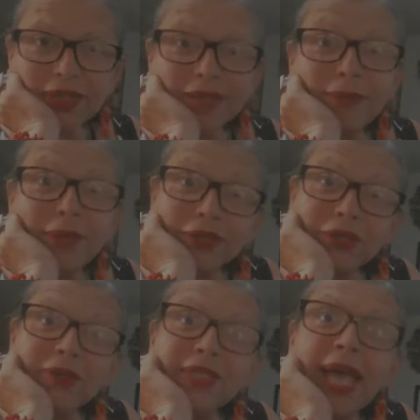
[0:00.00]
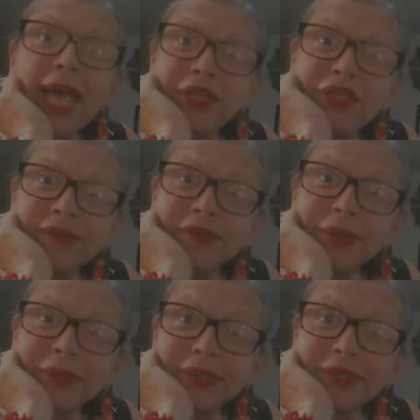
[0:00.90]
because of
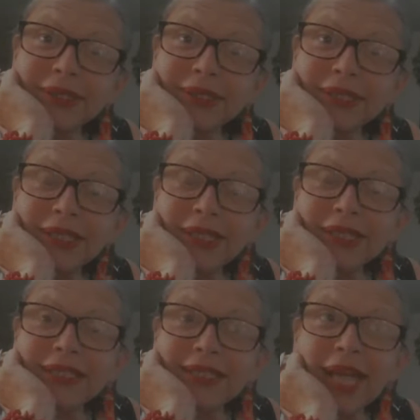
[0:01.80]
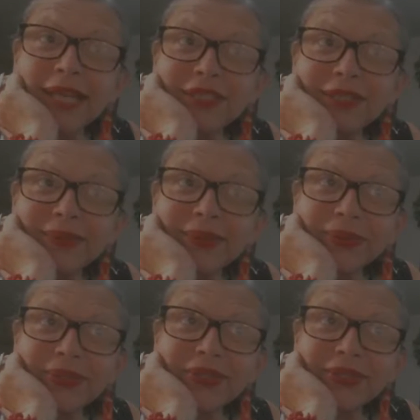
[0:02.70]
tangible
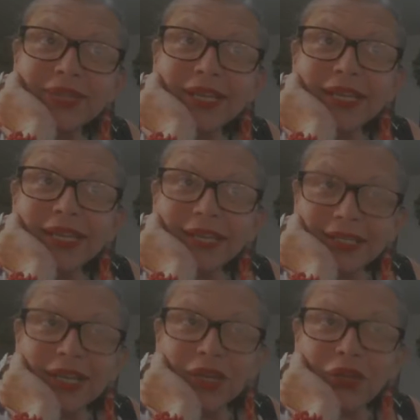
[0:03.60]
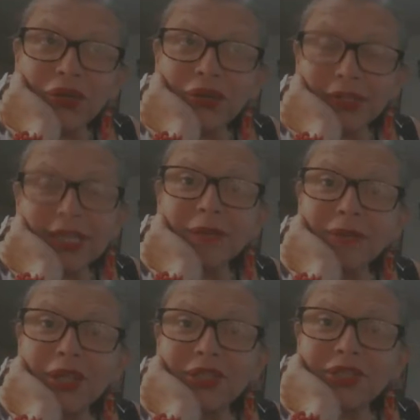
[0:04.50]
tangibles. You know, they
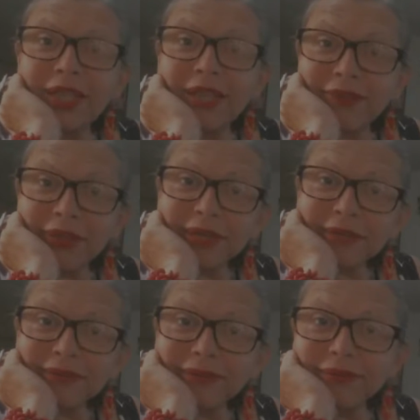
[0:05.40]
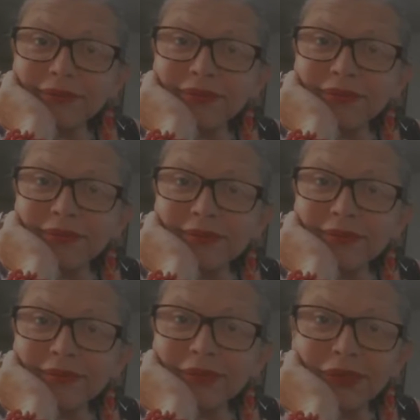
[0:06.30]
abolished slavery.
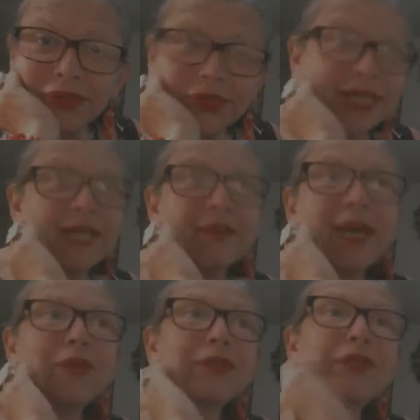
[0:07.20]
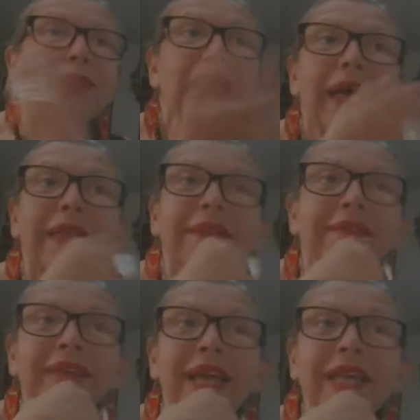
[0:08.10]
Of course, anybody will do that.
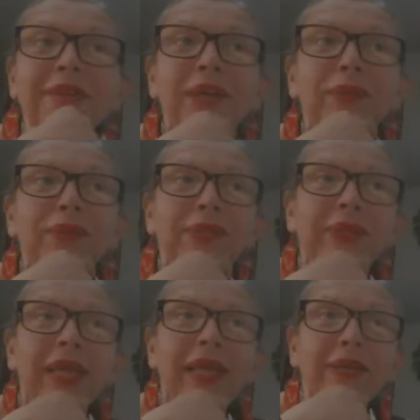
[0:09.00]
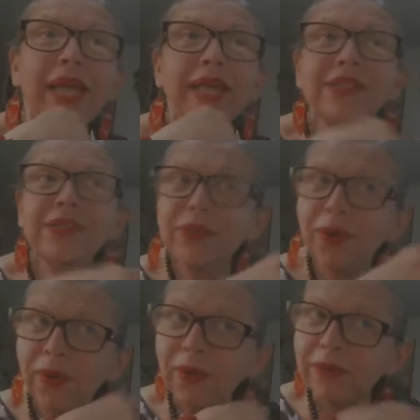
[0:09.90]
Anybody will do that. Okay,
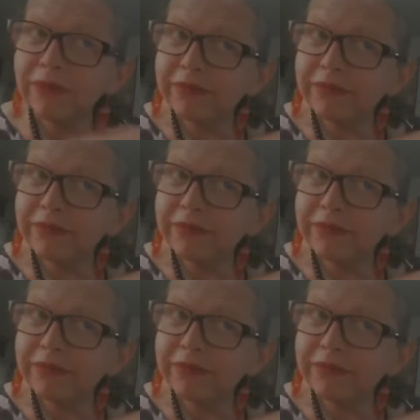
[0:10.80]
so,